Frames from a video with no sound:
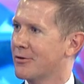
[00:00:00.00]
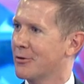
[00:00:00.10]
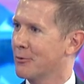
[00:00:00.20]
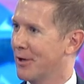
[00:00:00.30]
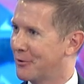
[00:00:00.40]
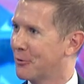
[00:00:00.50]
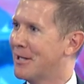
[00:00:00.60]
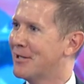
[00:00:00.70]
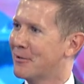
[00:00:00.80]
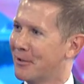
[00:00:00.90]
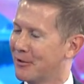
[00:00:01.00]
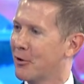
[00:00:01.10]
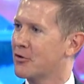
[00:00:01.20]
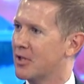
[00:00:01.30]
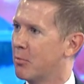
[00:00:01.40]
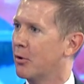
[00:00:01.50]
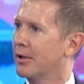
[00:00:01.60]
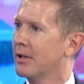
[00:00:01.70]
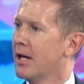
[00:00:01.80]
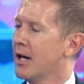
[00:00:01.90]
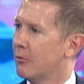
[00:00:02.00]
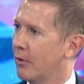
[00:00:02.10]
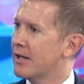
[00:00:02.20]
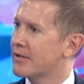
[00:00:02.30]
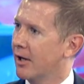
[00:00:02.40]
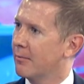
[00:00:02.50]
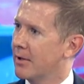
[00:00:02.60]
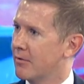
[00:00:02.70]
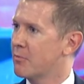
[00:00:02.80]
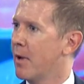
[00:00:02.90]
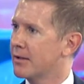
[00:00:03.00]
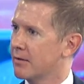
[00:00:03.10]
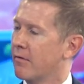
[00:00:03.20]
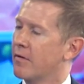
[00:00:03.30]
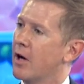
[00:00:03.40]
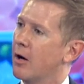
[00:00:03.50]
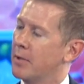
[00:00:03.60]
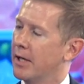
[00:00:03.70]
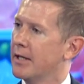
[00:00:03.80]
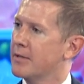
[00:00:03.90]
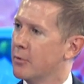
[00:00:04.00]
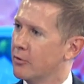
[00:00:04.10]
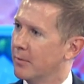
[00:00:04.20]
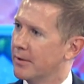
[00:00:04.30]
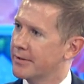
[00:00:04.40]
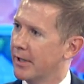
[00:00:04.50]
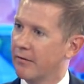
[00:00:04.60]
to their greed and constantly putting rates up, irrespective of the RBA's movements.